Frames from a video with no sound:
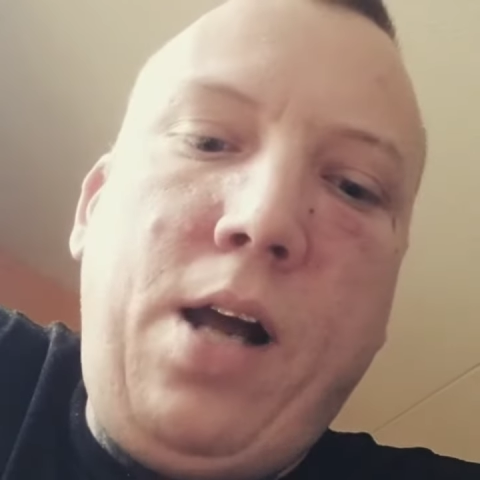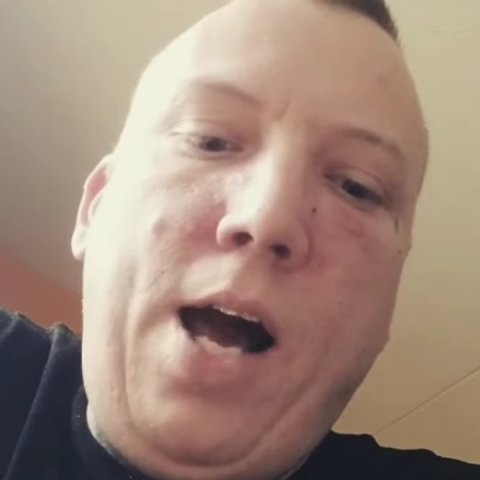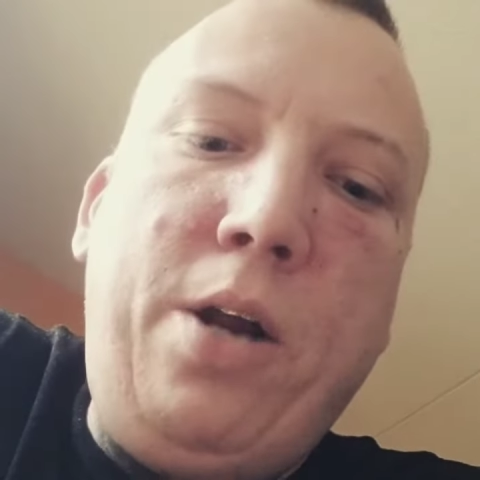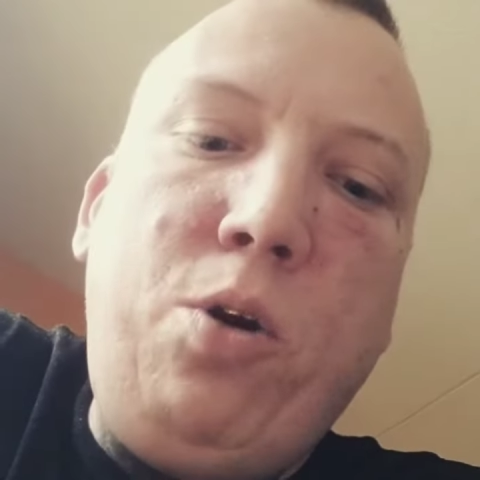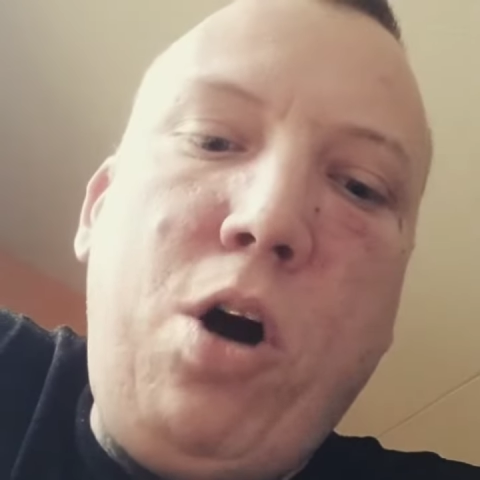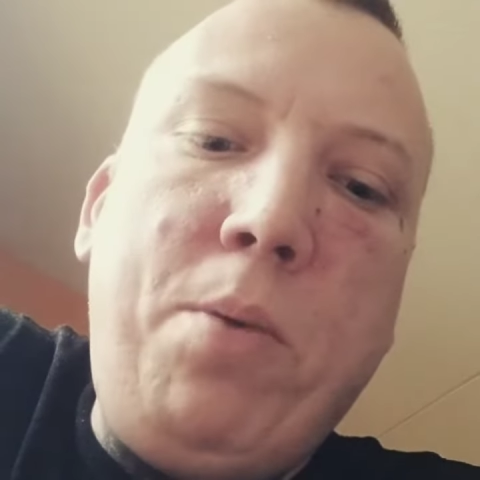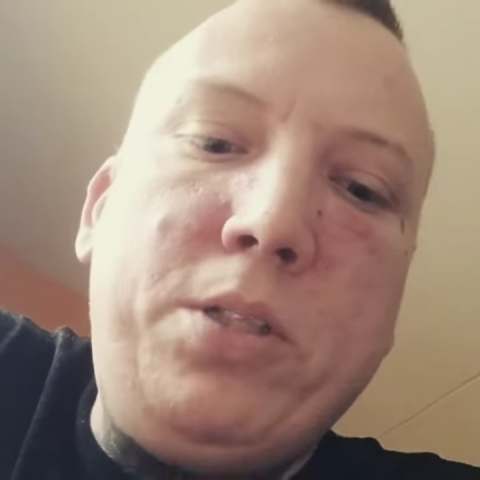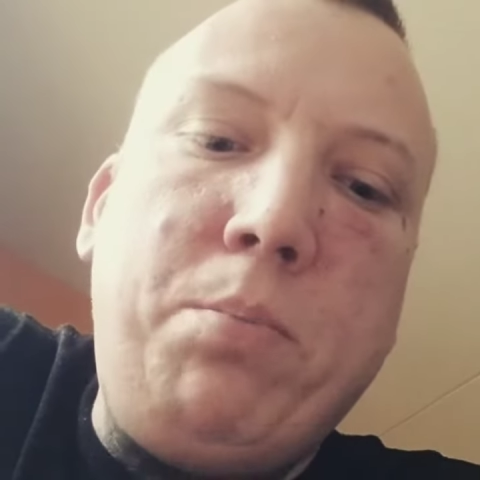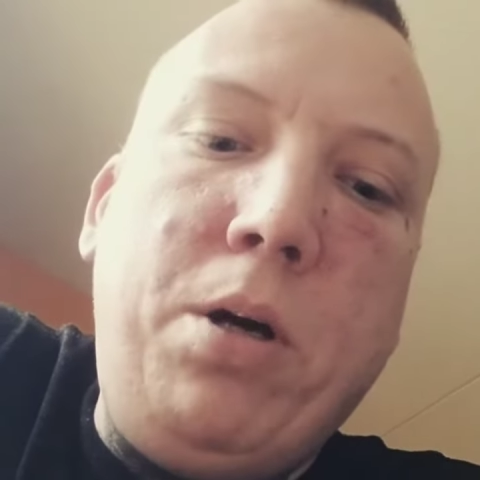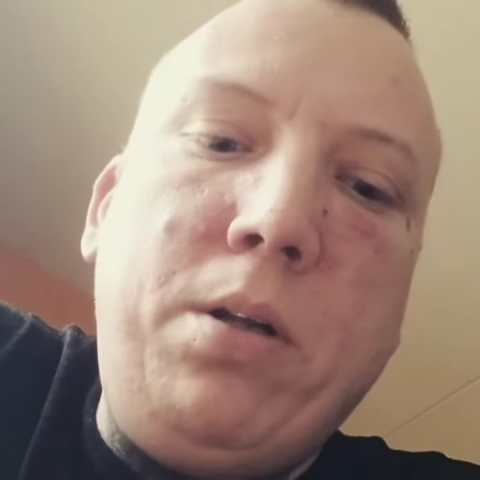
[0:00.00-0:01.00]
I don't know how much
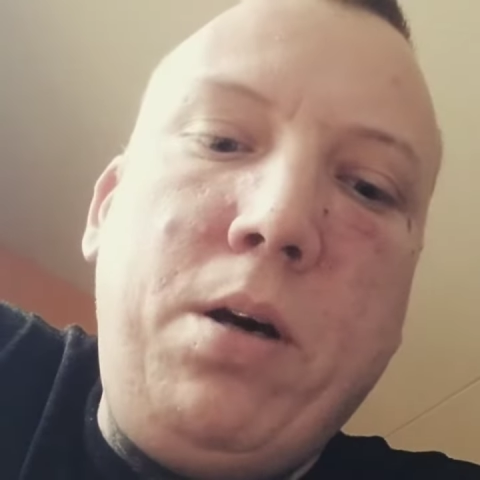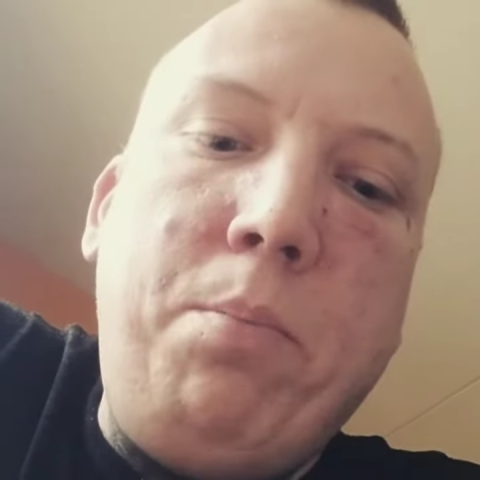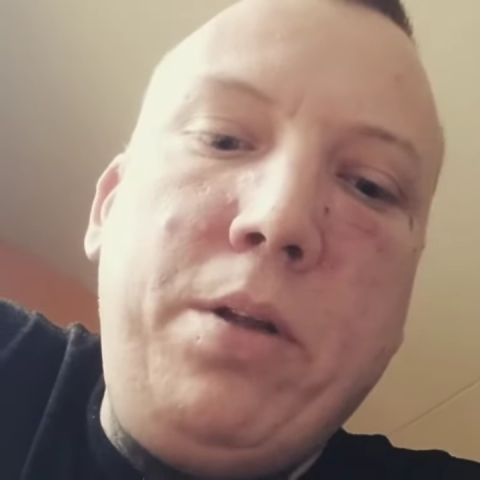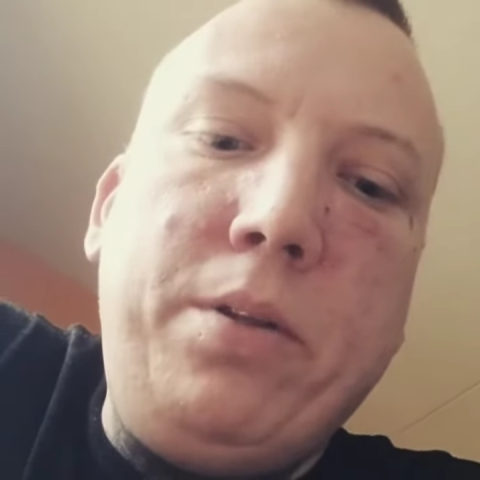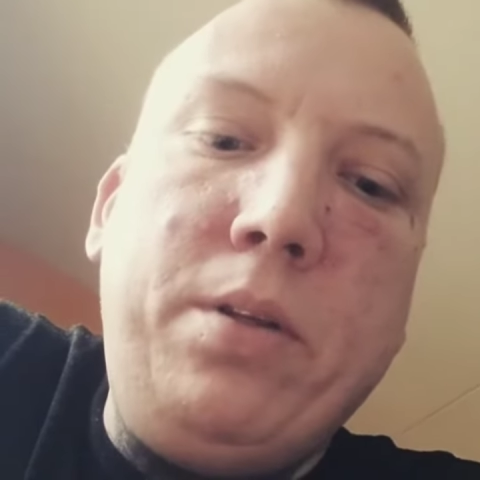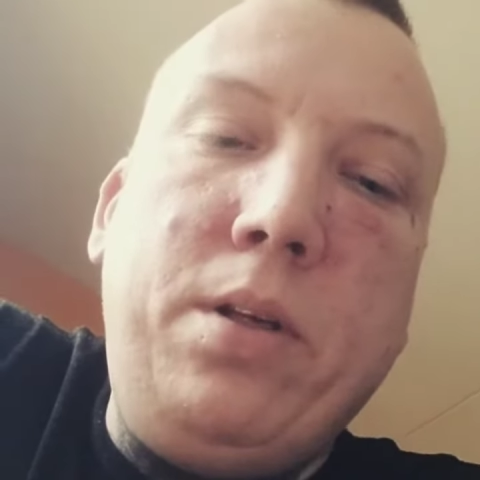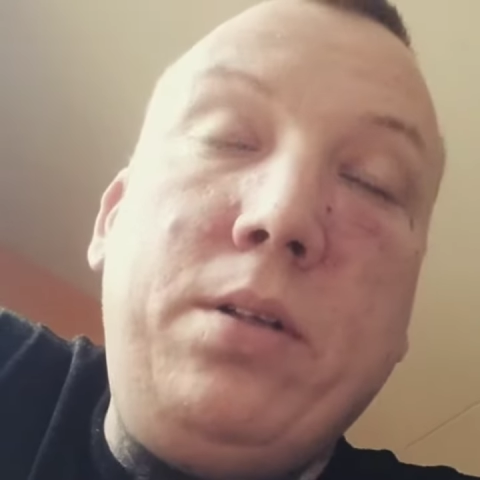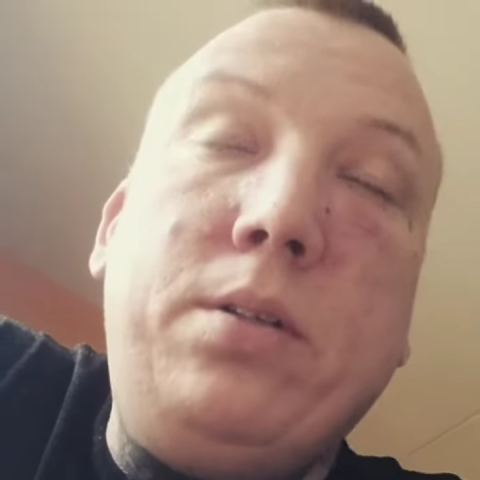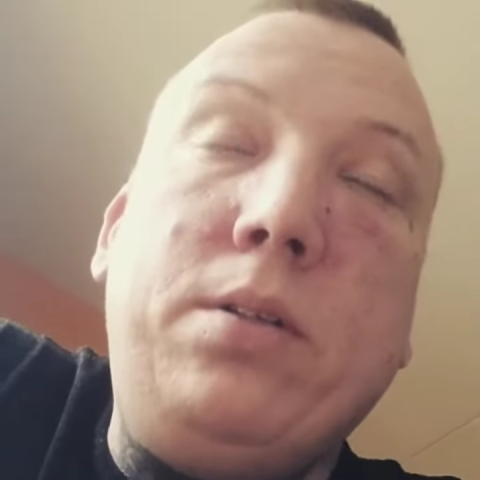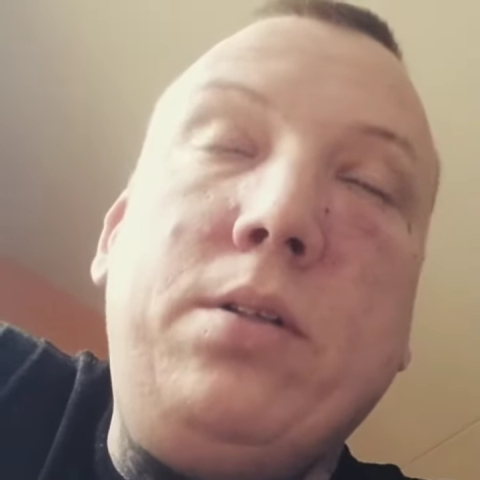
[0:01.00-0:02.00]
a a
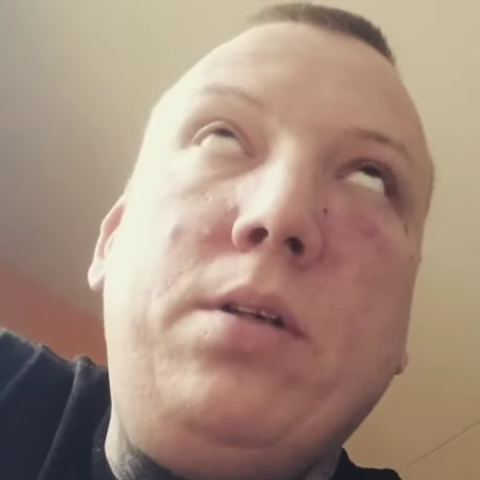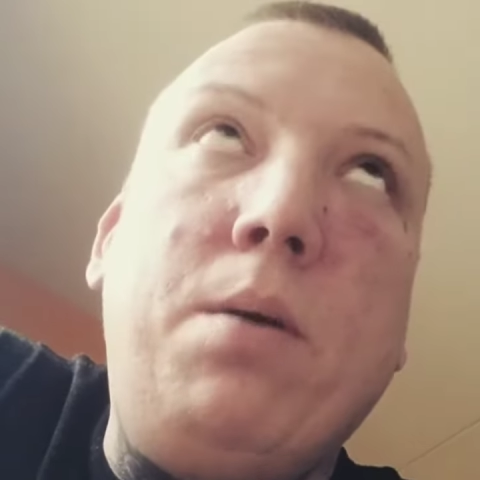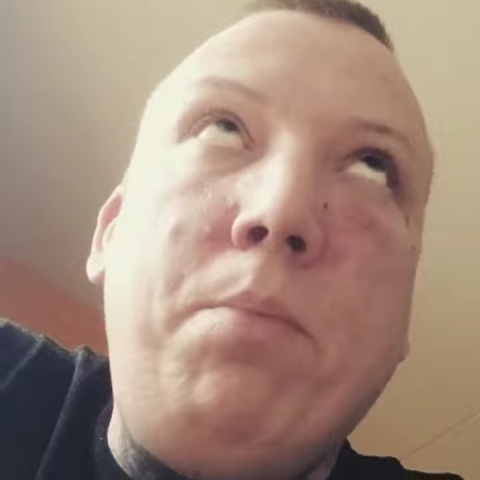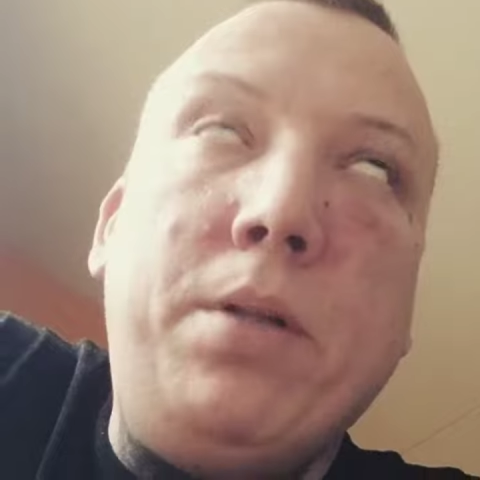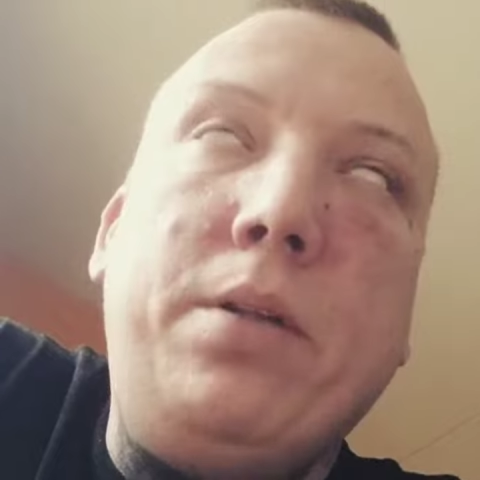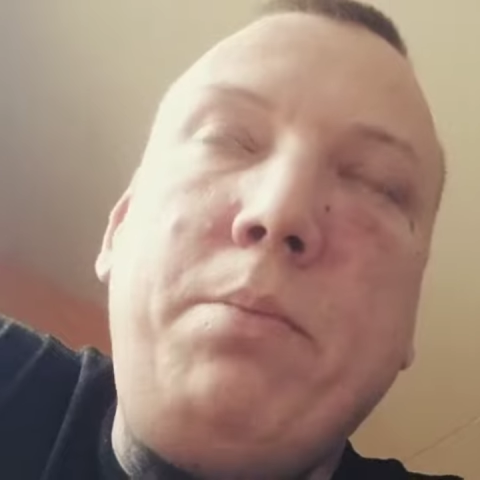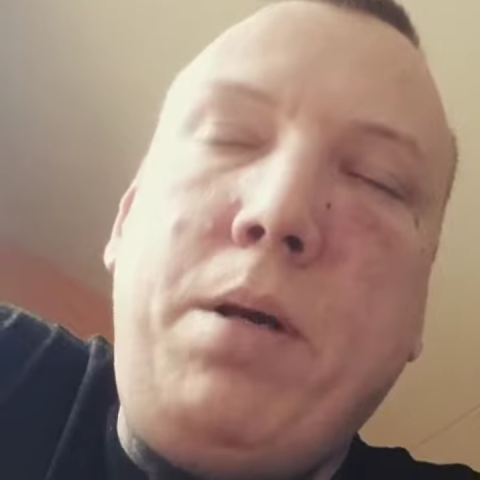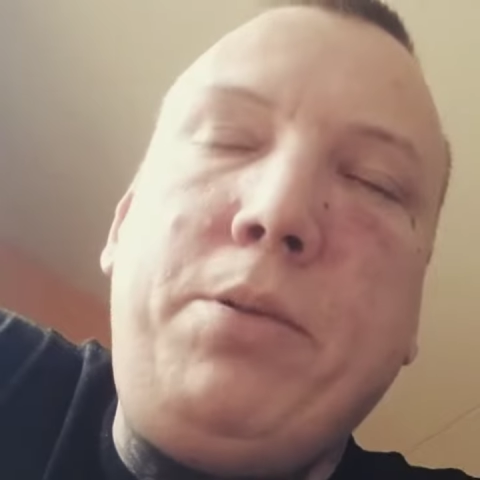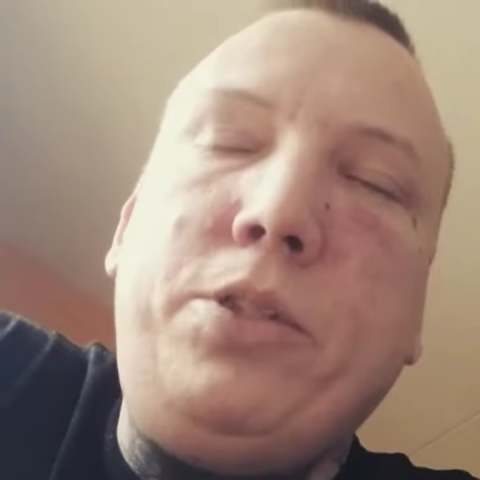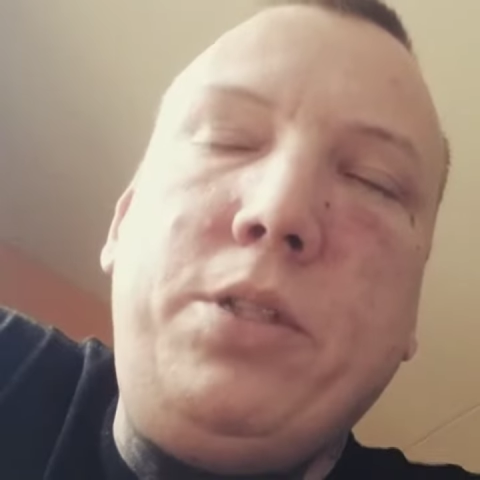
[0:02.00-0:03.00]
a monthly
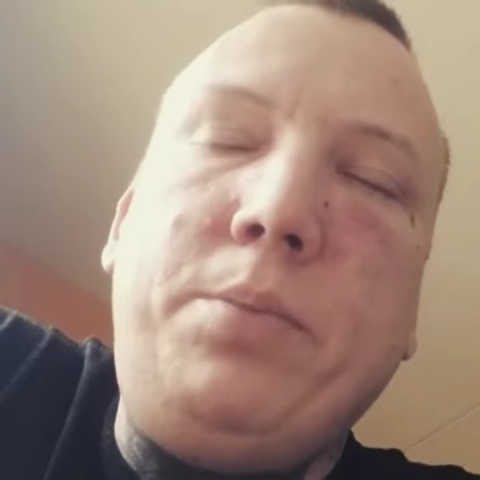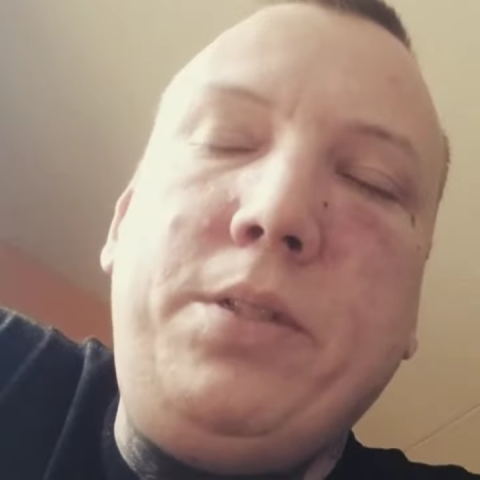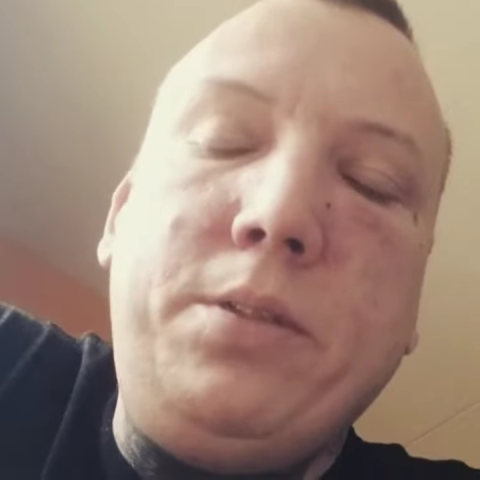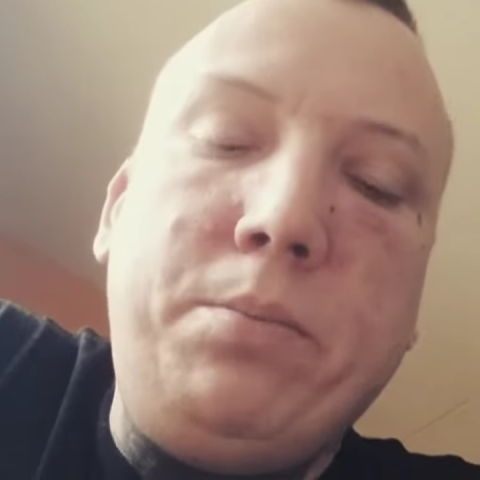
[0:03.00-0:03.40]
membership is,